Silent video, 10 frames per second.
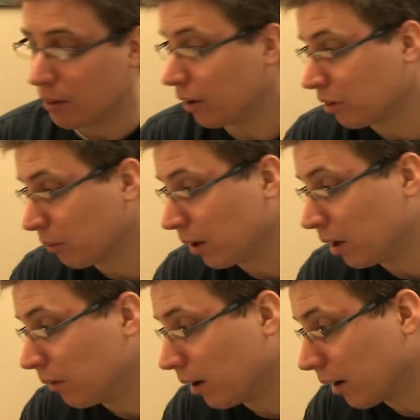Not sure where
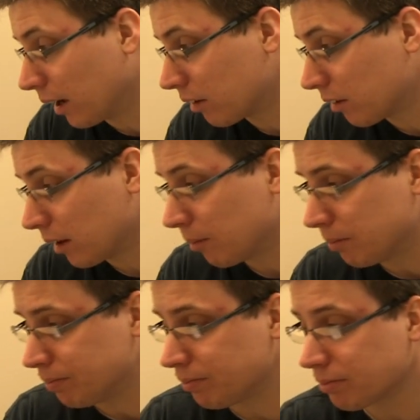you are, actually.
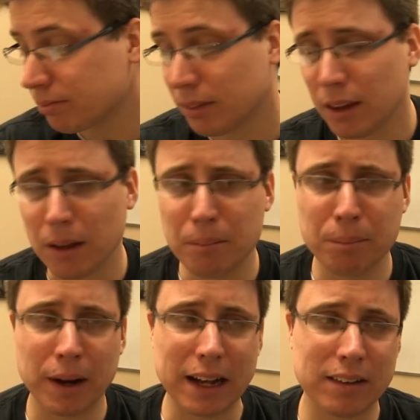
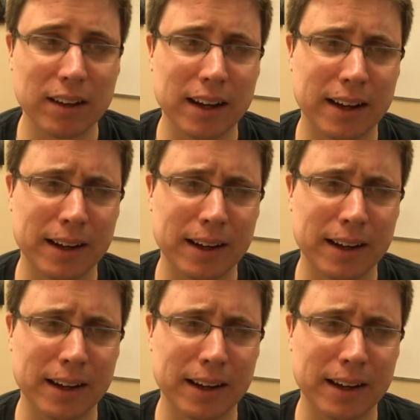But